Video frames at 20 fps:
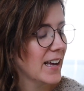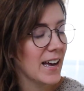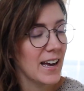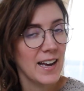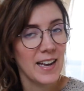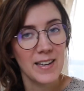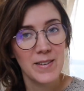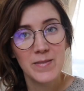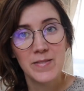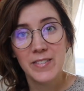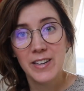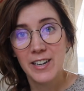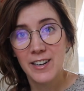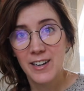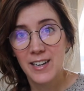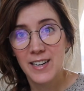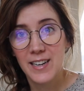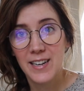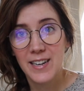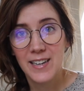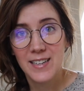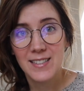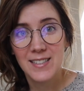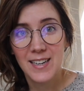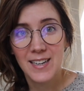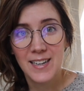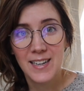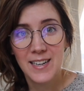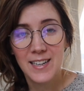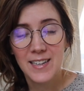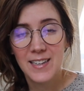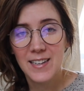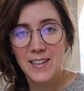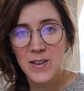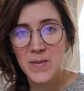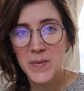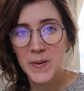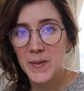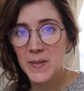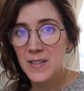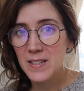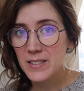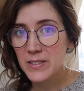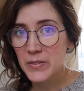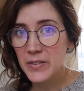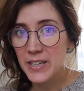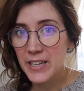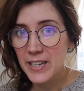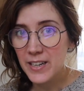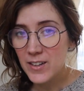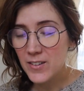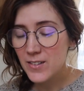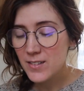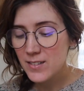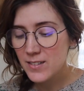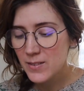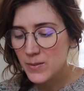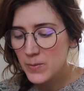am very excited about this video.